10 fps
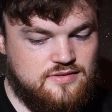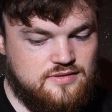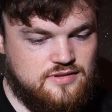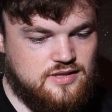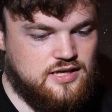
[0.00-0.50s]

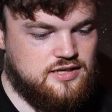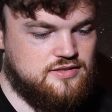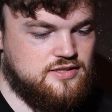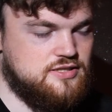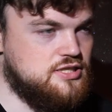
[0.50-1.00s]
like
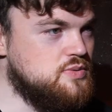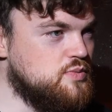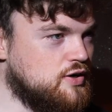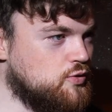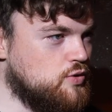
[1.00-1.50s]
the team
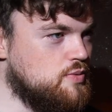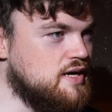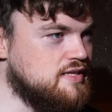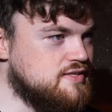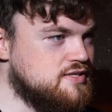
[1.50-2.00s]

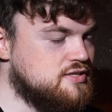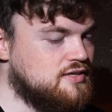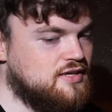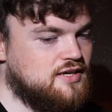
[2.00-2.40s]
agreements.